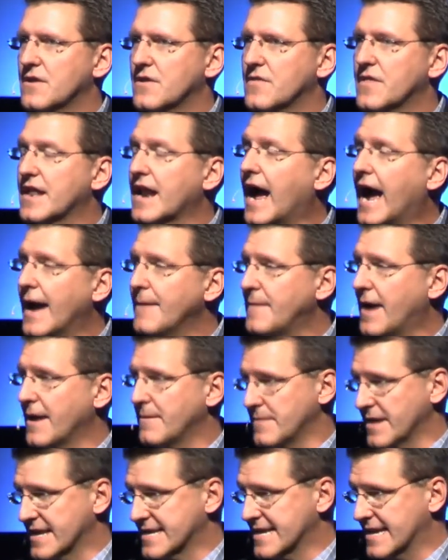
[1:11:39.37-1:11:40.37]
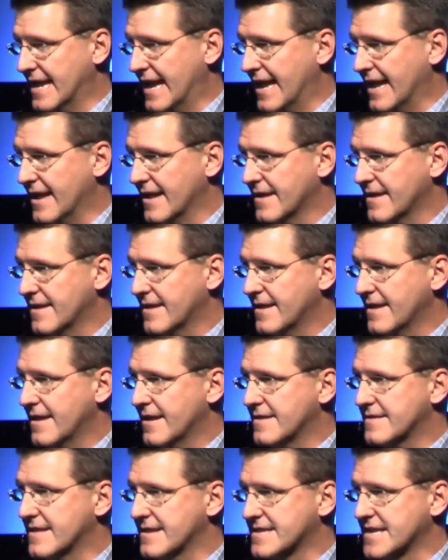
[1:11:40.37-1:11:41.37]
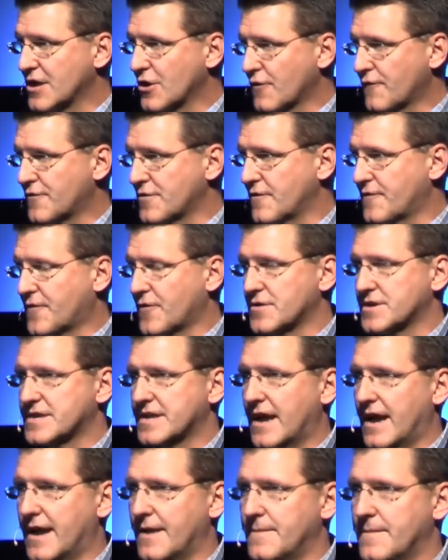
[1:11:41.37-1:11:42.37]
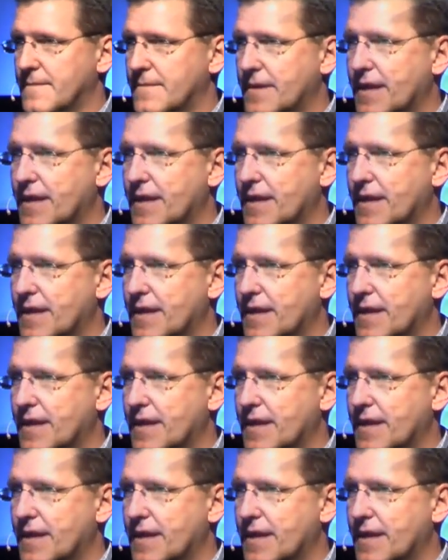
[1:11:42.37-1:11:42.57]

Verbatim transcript: that I might meet today that's here for the first time?